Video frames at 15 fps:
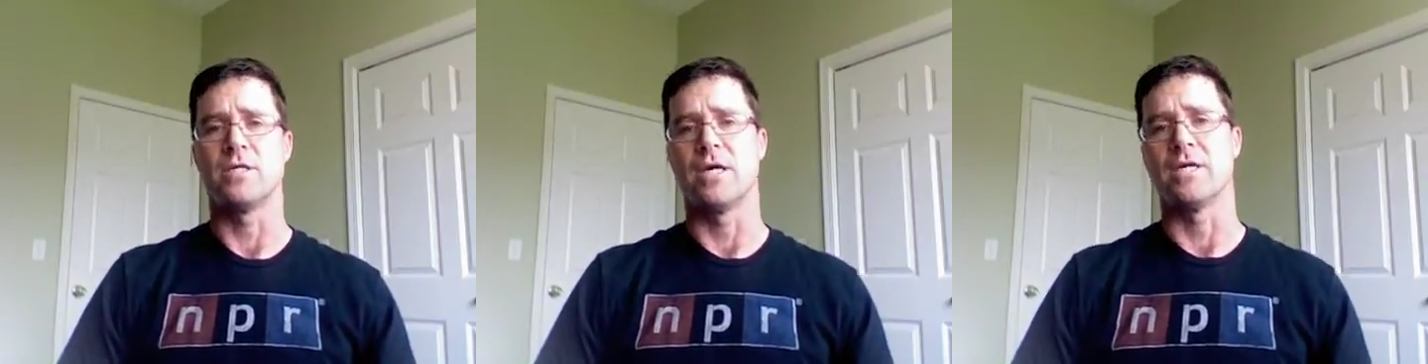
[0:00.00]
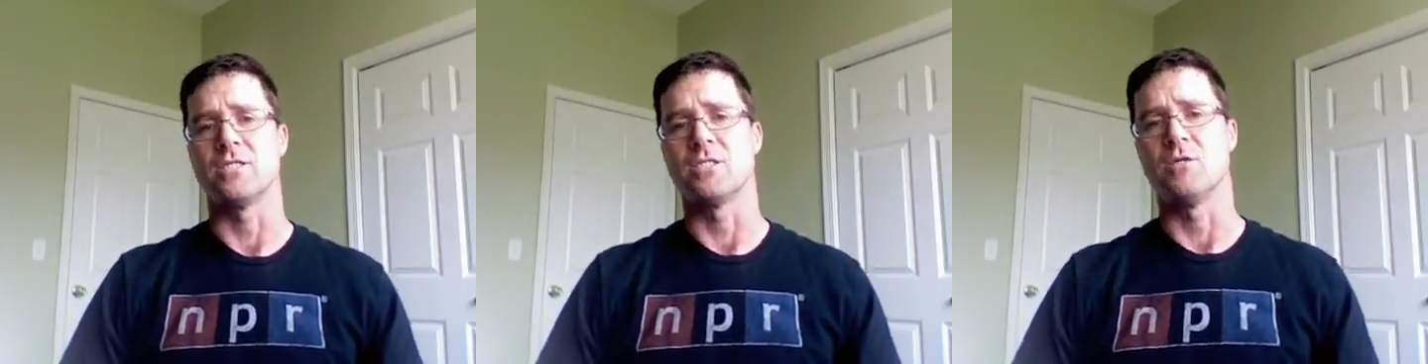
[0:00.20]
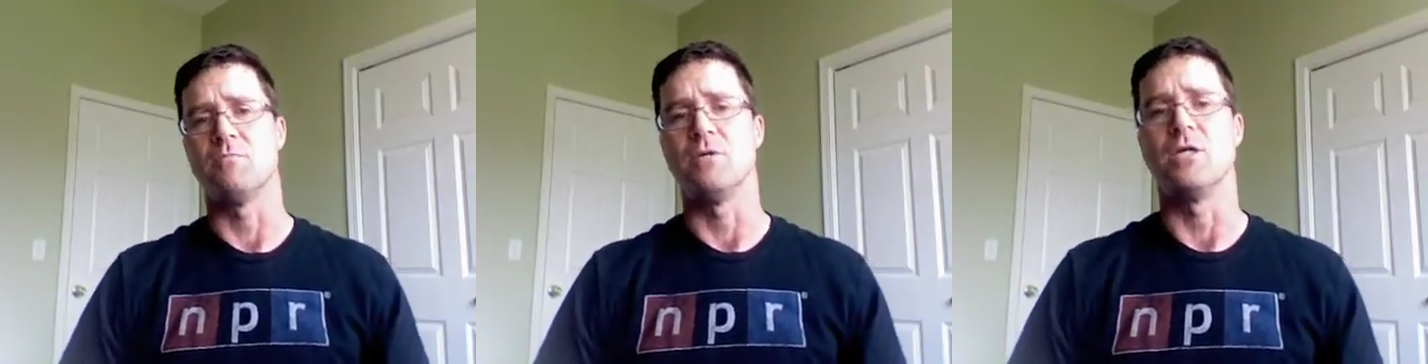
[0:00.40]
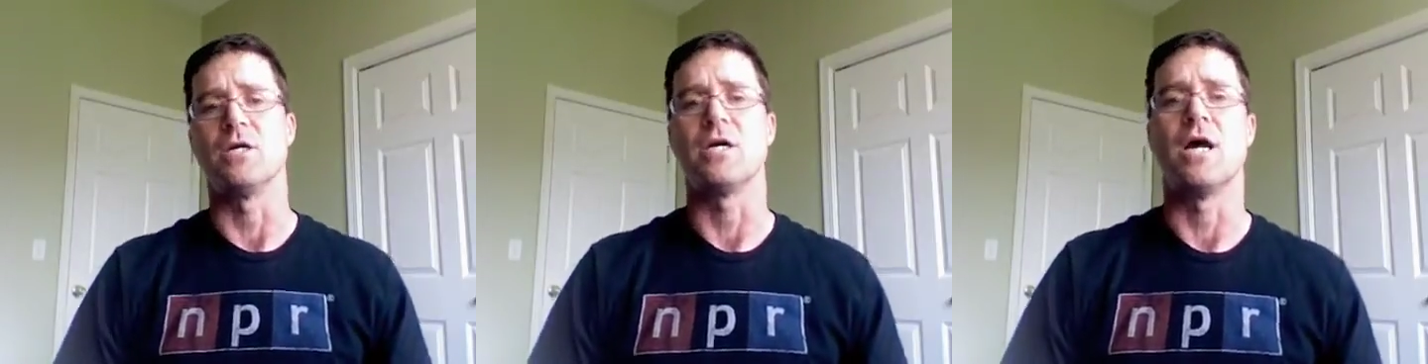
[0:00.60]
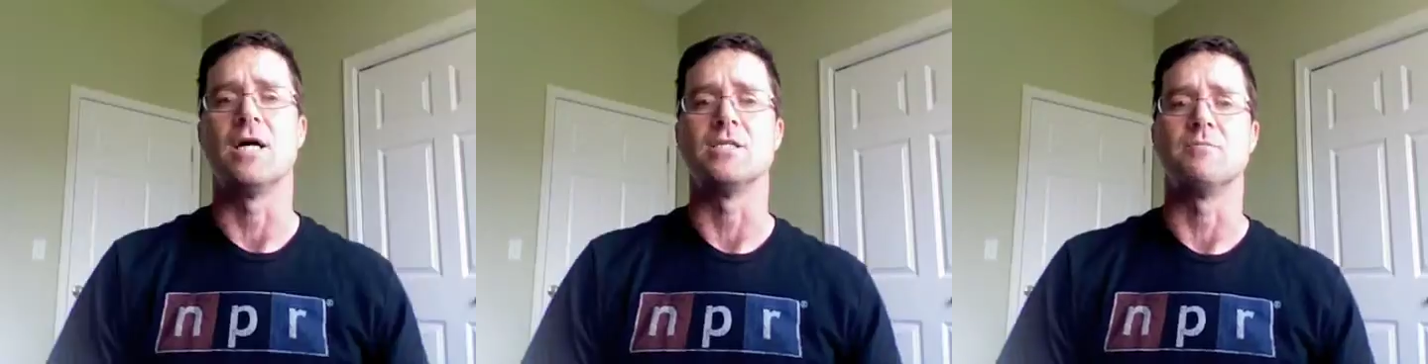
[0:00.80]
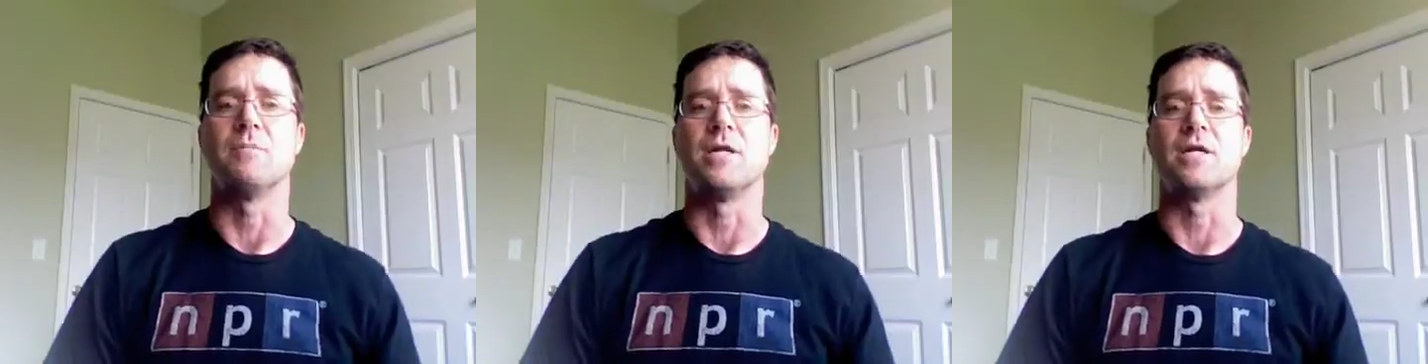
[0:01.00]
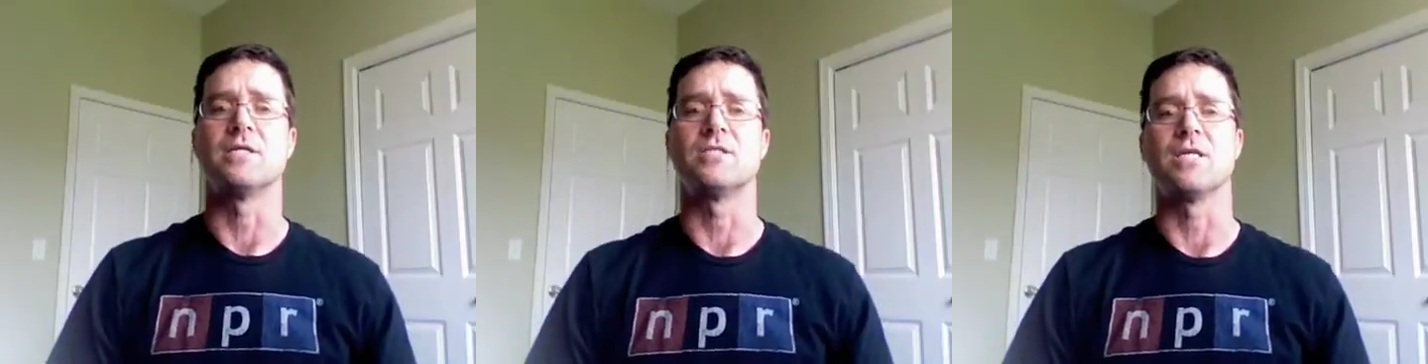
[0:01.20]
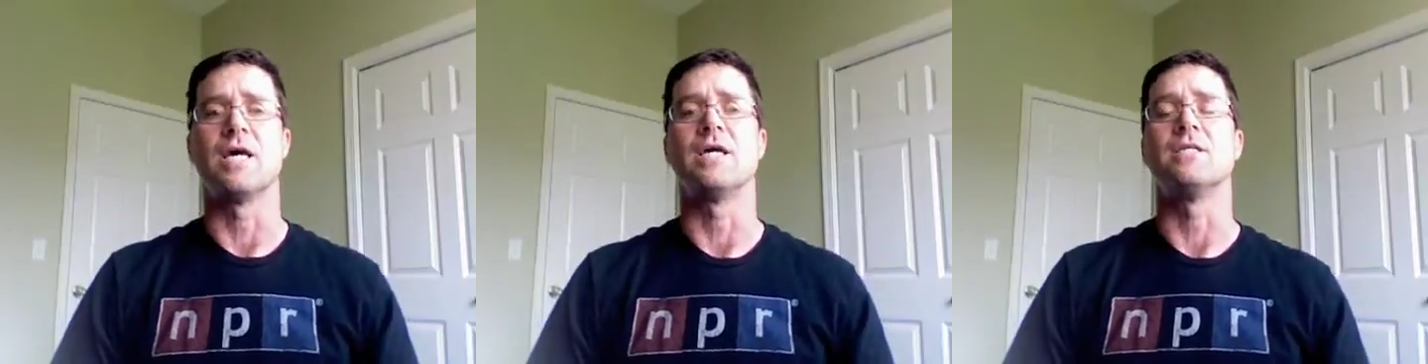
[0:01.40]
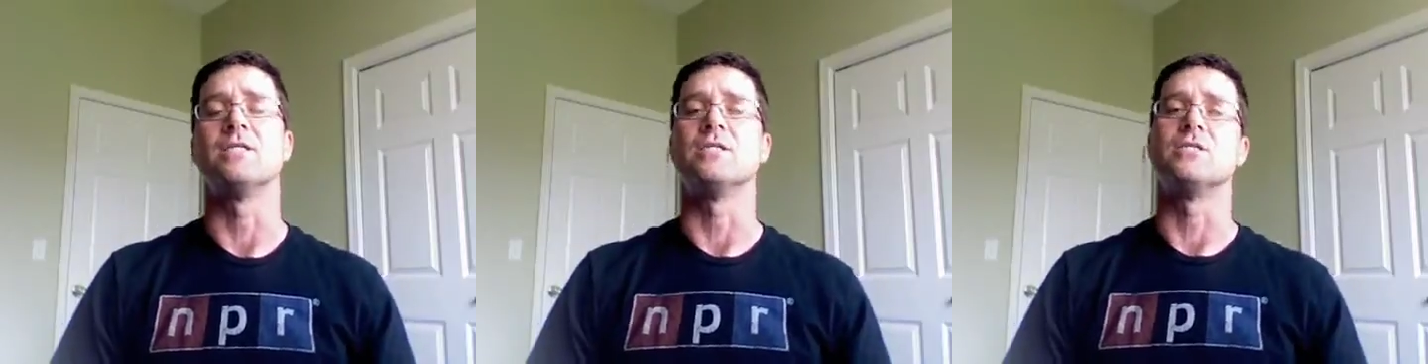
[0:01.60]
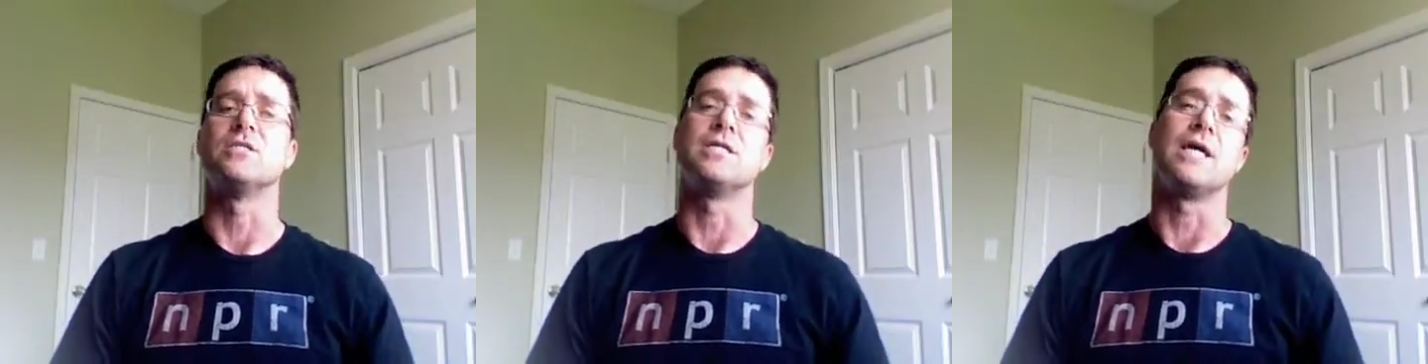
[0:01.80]
takes to be a cosmetic
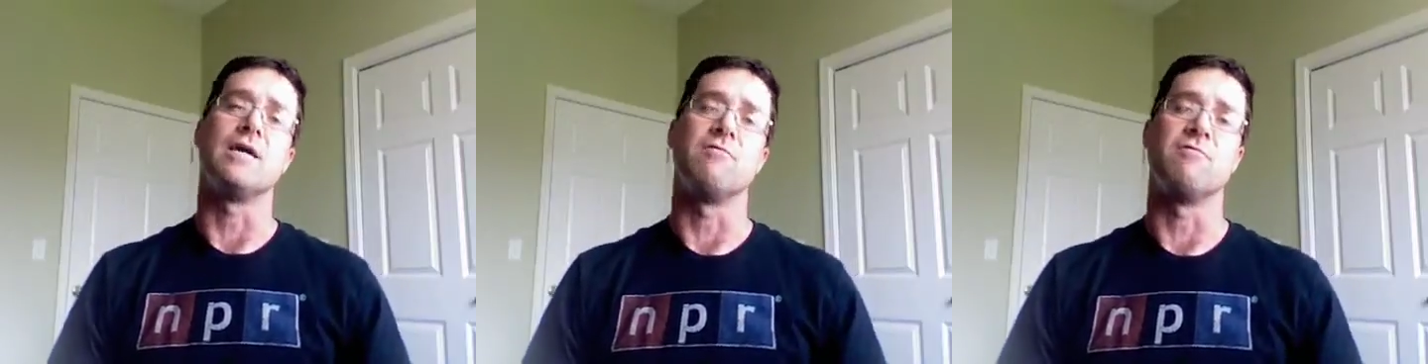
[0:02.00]
scientist and